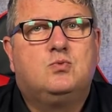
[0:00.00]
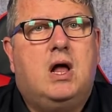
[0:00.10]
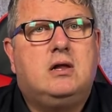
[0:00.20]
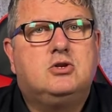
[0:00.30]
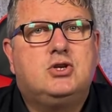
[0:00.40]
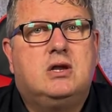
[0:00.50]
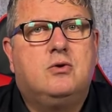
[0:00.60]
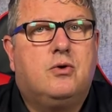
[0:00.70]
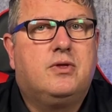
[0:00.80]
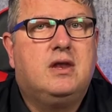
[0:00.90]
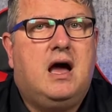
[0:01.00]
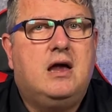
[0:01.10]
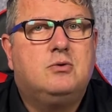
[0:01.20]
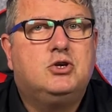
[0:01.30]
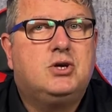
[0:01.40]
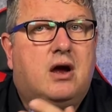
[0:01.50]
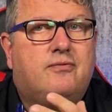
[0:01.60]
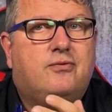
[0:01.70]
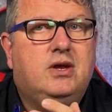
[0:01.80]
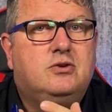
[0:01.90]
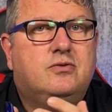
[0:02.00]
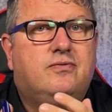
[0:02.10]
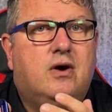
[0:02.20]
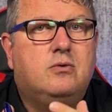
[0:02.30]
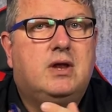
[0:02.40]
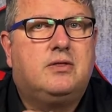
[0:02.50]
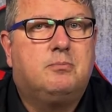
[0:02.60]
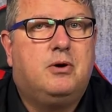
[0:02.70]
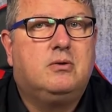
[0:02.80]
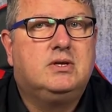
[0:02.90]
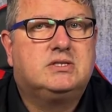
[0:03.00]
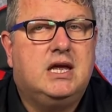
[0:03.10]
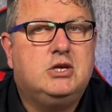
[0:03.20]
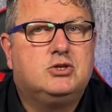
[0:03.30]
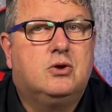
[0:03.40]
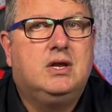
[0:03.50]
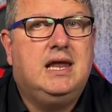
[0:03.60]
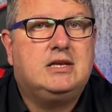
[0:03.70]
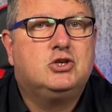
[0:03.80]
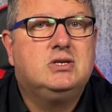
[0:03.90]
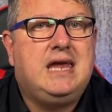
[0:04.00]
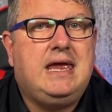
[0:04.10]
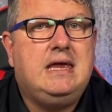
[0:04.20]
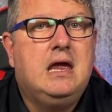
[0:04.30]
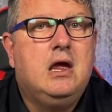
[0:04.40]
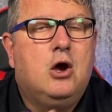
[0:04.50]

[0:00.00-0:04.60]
Welsh and Northern Irish are free to vote at the polling station on election day